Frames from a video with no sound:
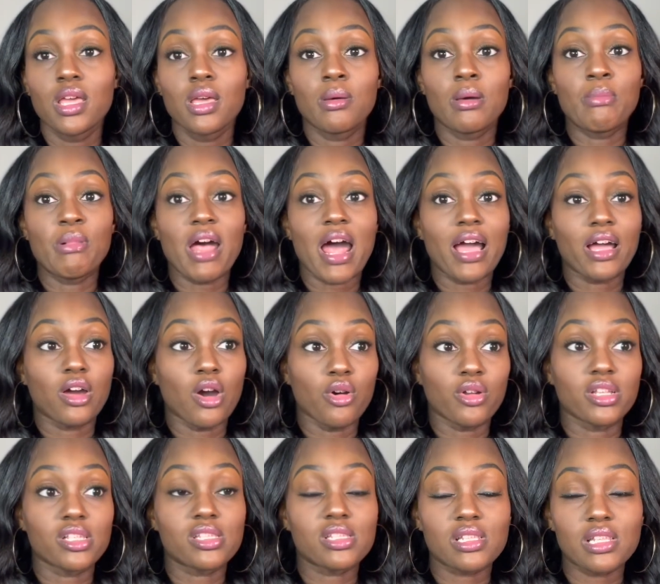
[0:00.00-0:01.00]
but I go
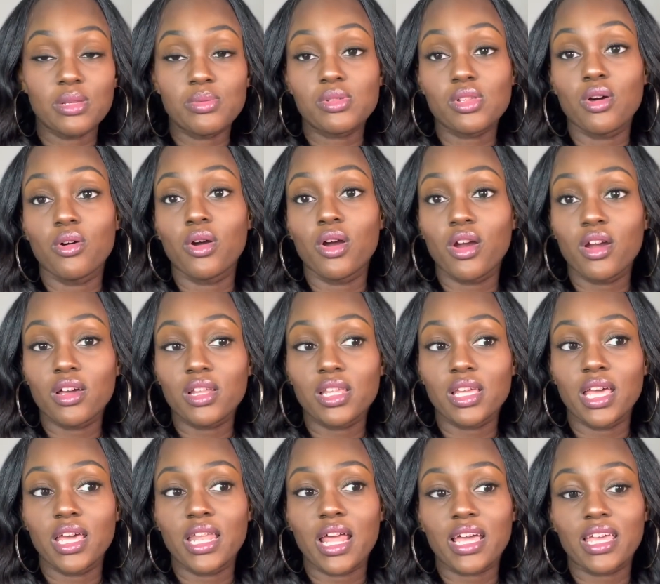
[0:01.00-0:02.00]
to sleep so early
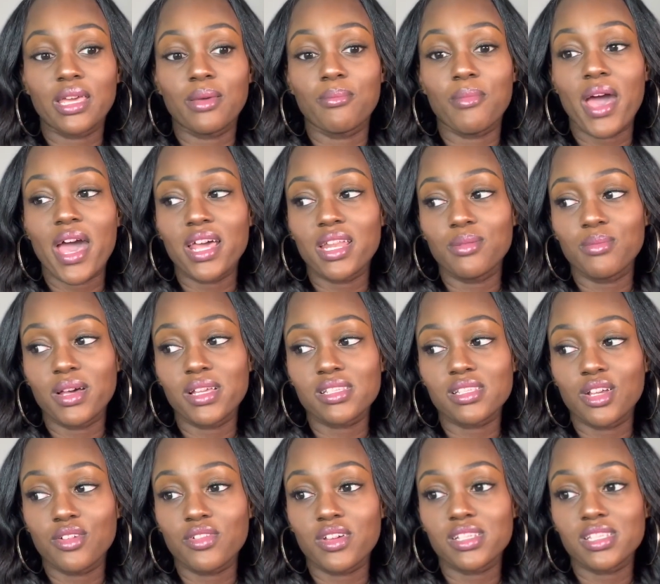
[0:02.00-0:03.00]
and I get mad at
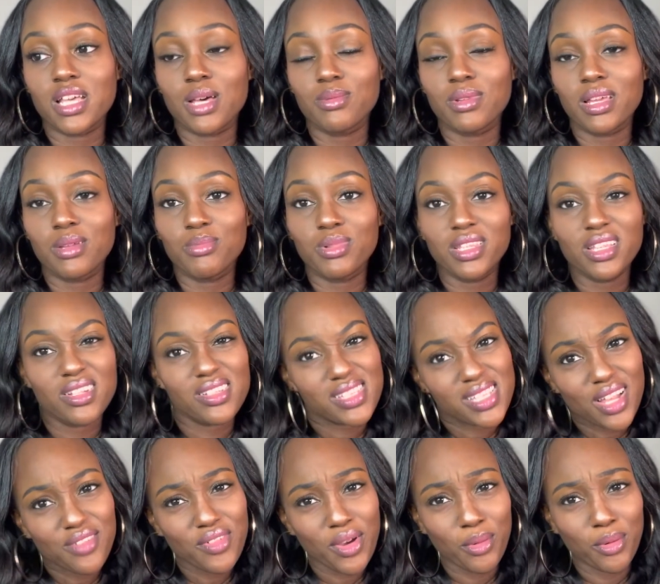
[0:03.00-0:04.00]
myself cause I'm like, but there's
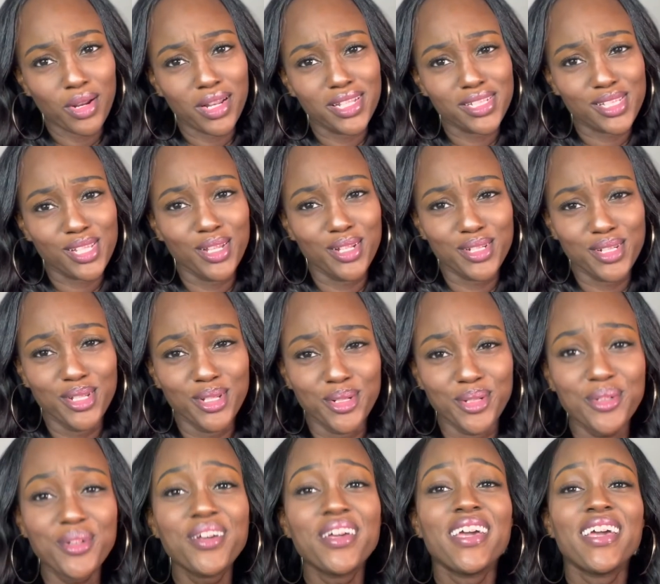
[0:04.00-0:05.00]
stuff I wanted to do.